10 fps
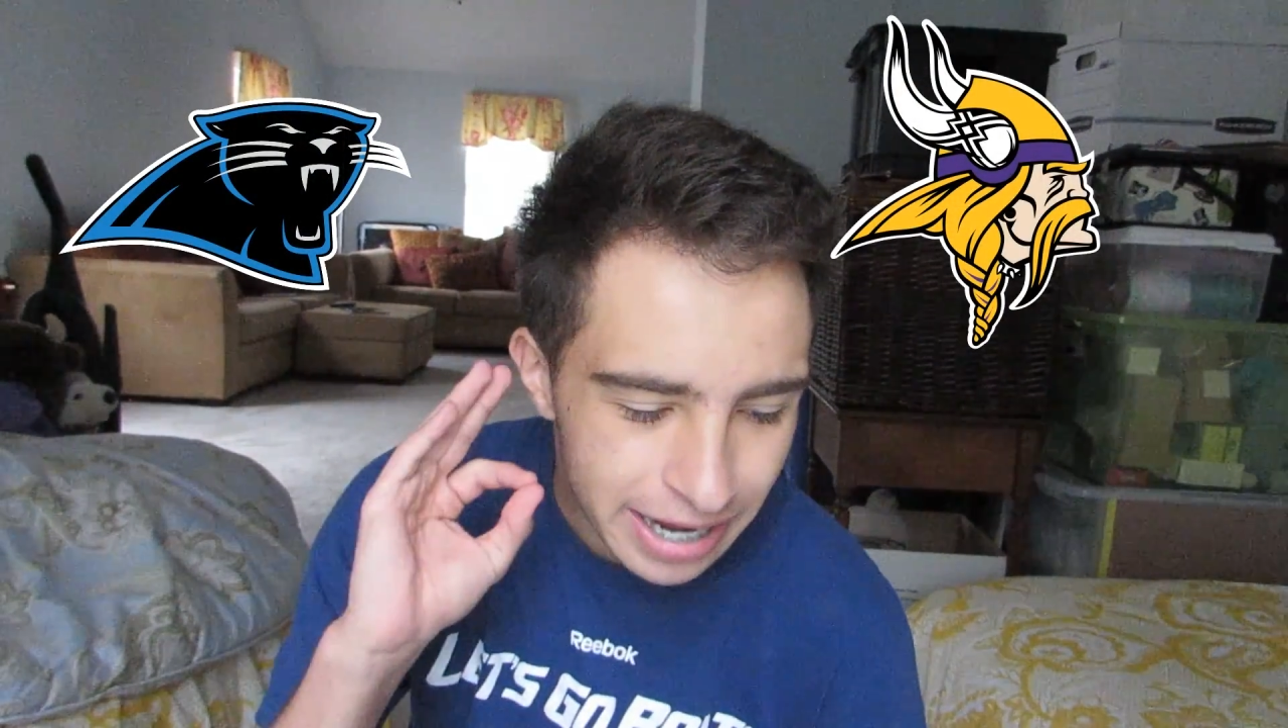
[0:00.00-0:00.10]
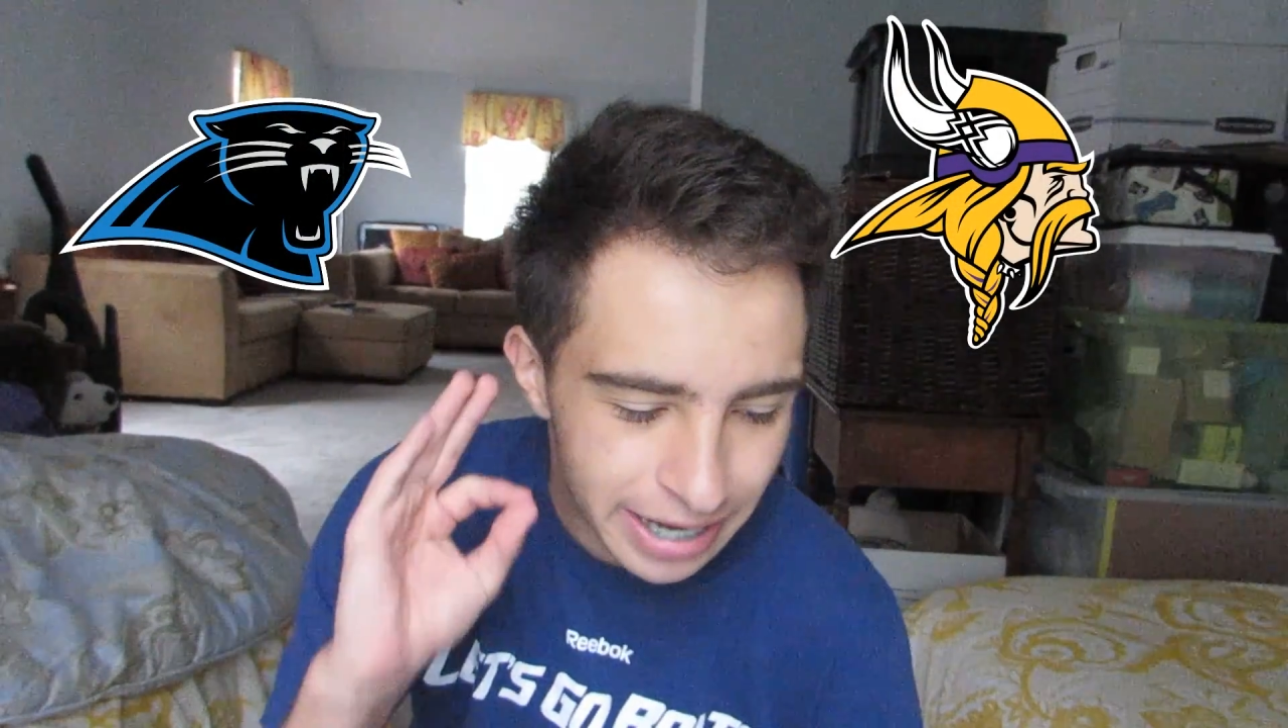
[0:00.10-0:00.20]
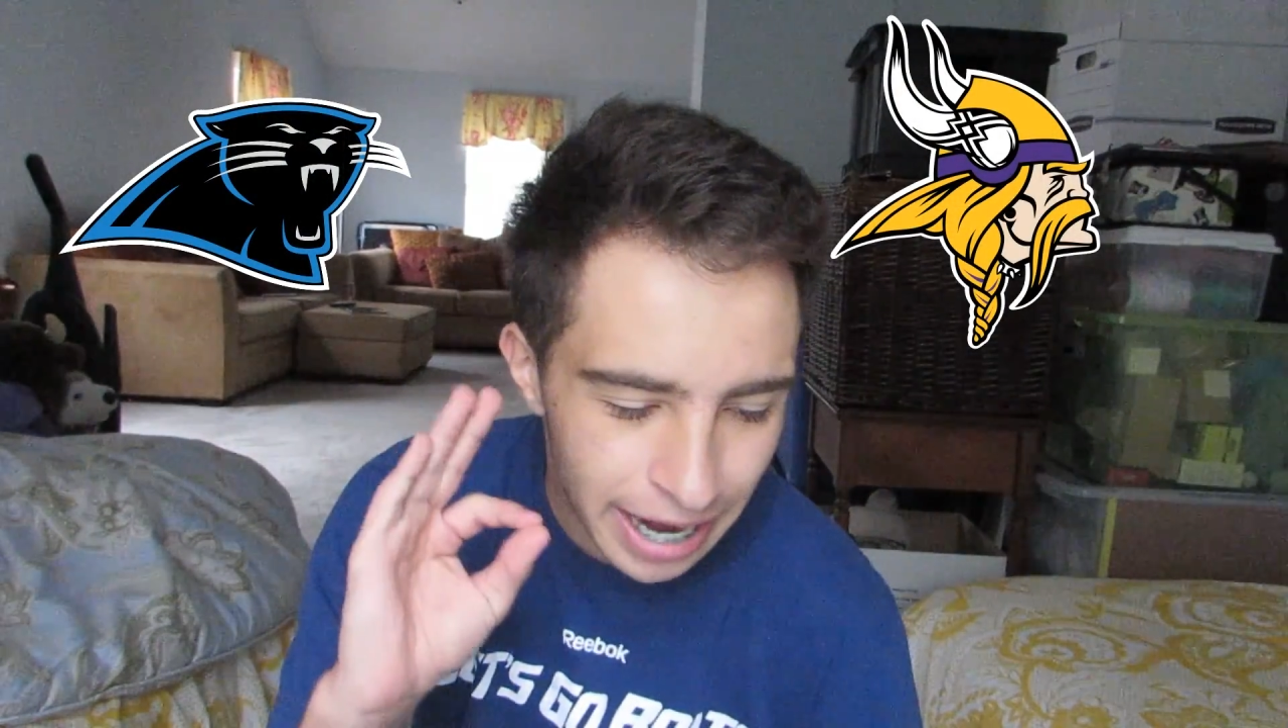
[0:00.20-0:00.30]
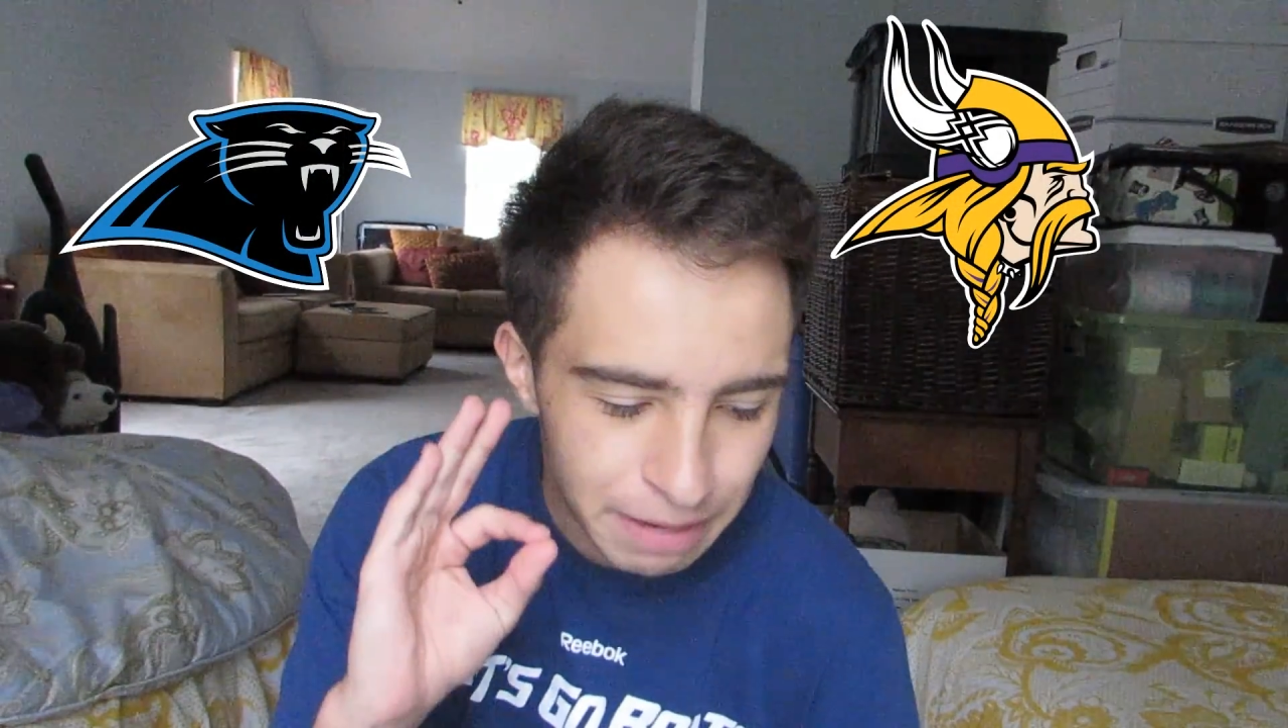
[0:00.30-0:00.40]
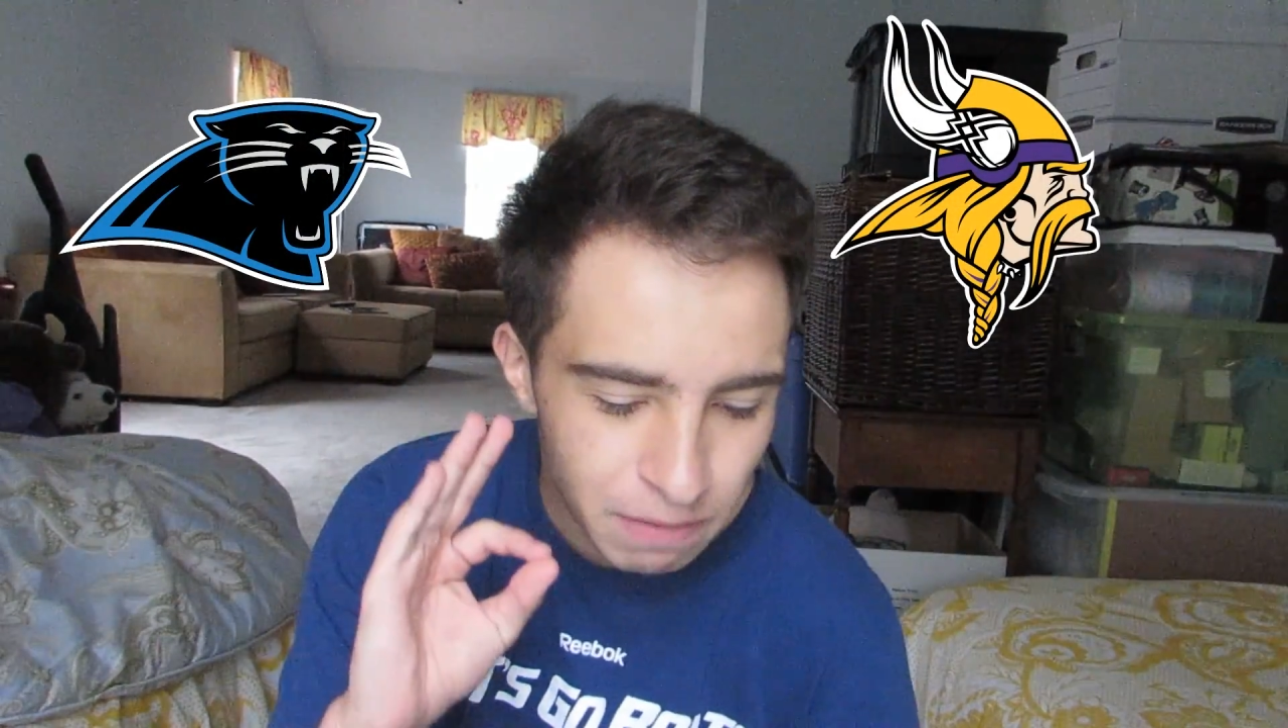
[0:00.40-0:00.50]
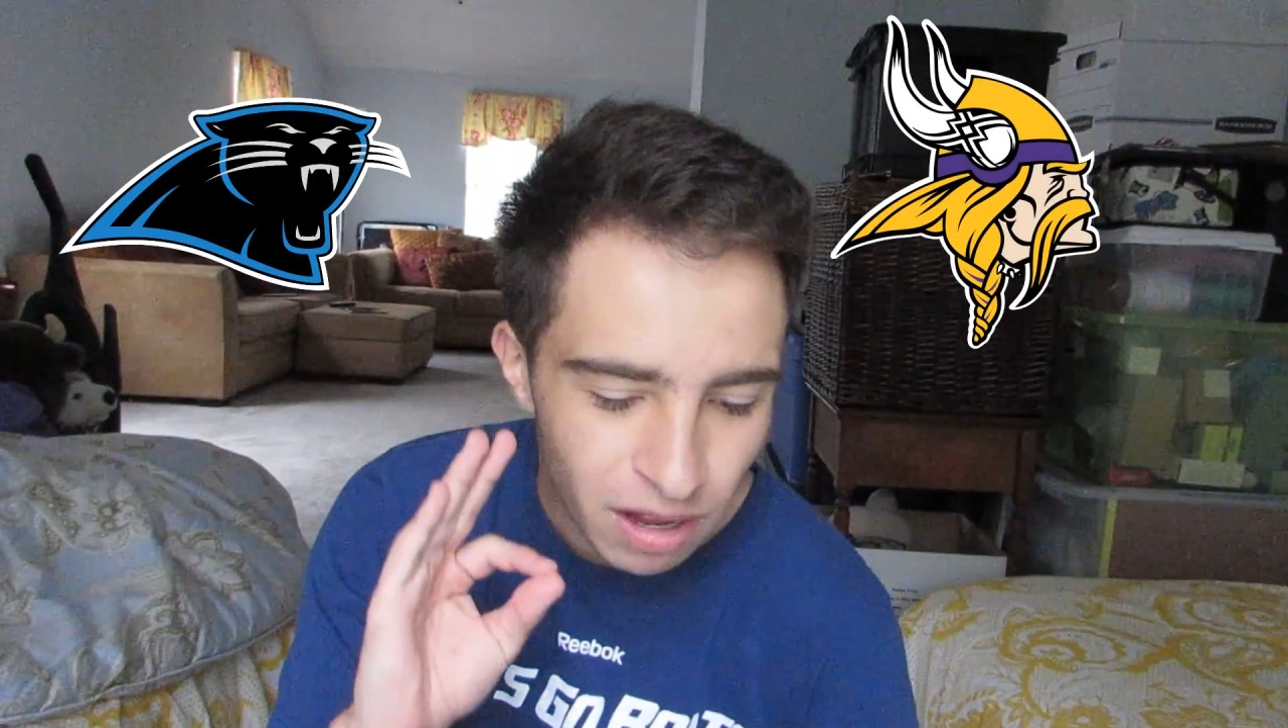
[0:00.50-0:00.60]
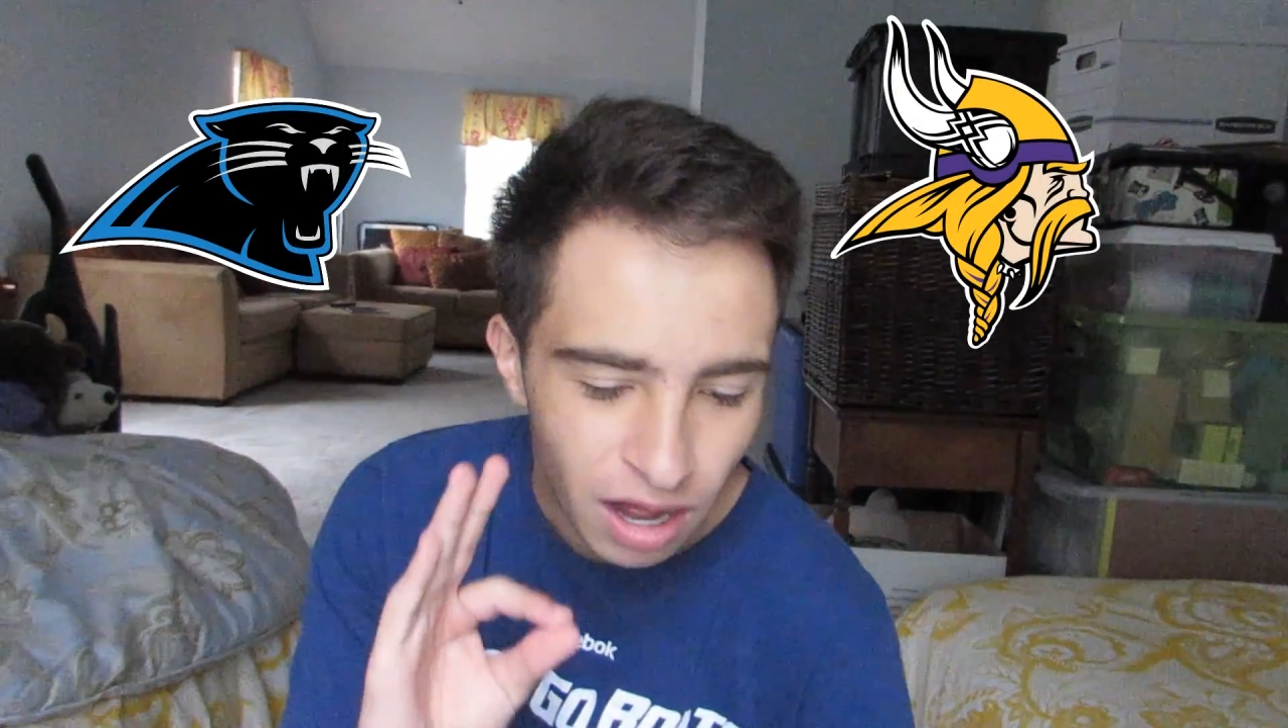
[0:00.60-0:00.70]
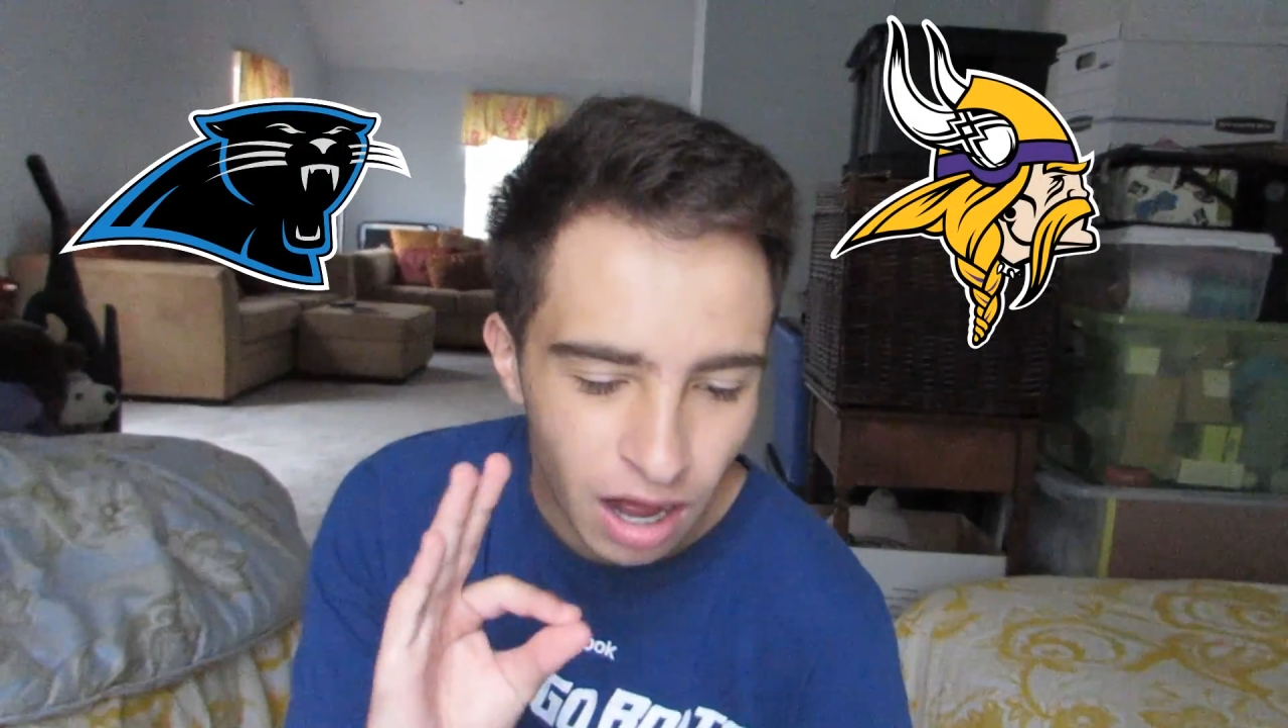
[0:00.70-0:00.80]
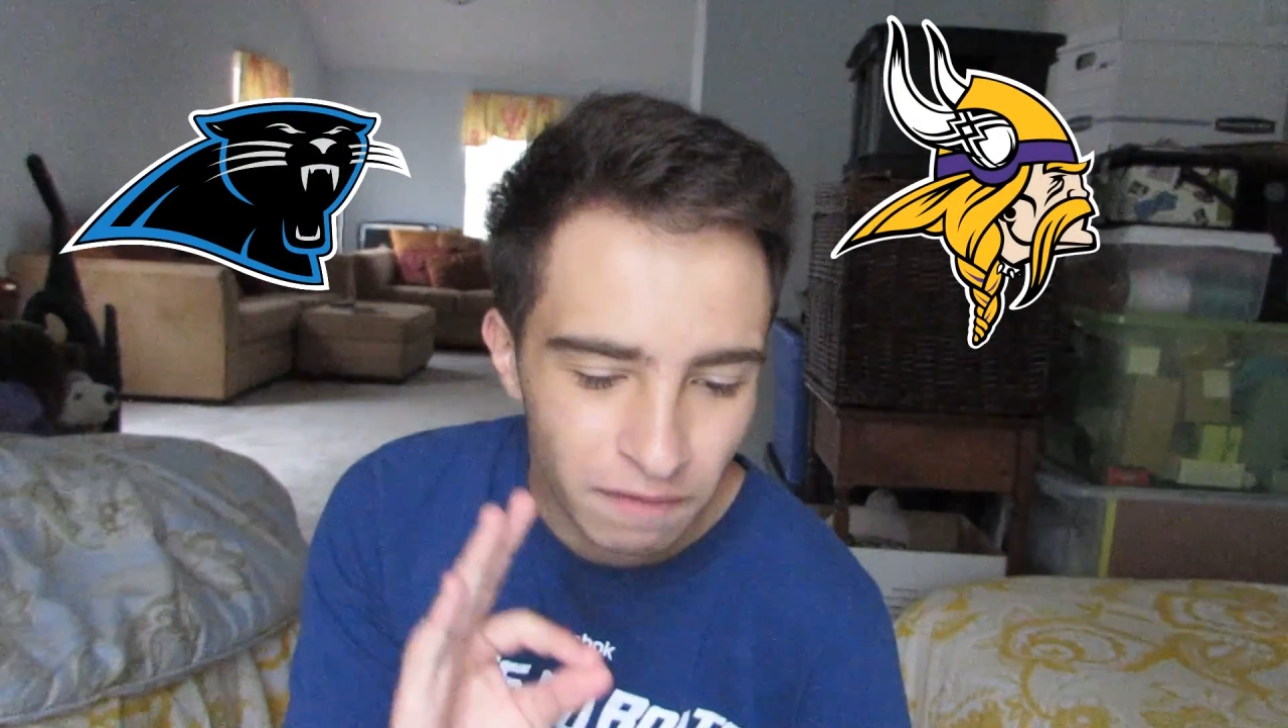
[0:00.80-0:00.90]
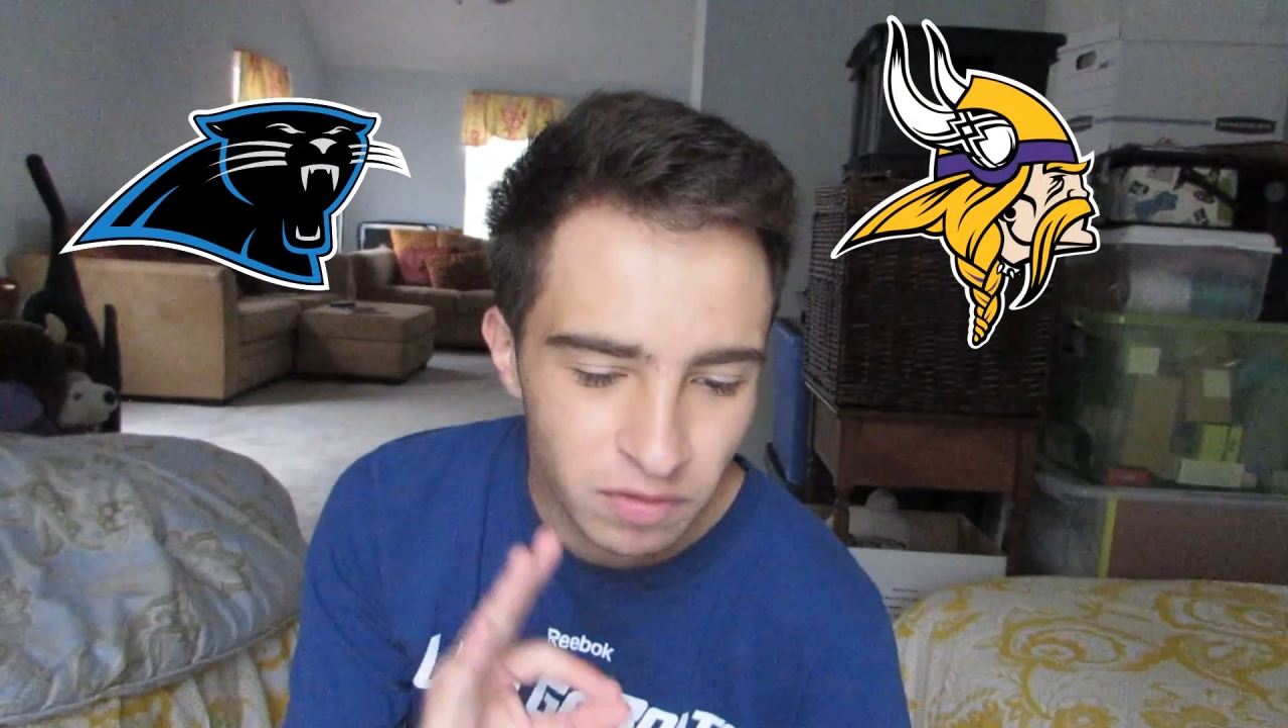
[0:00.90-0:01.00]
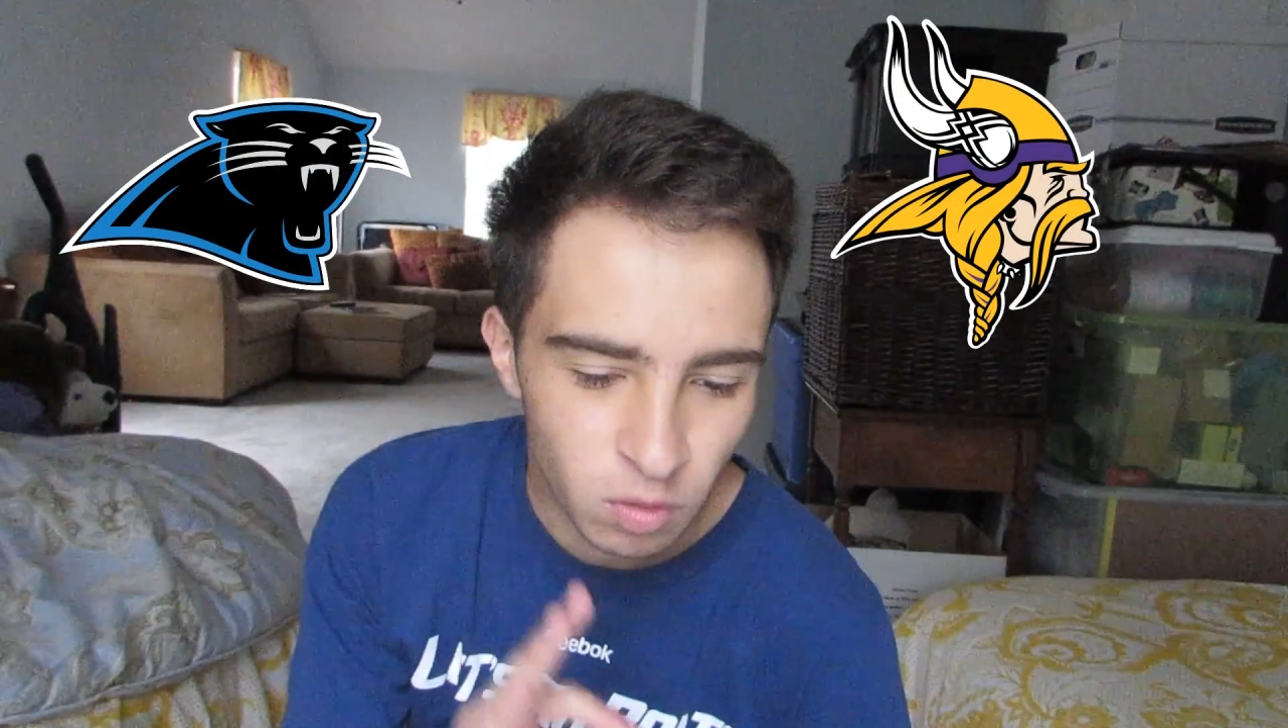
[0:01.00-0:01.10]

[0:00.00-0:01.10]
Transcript: game of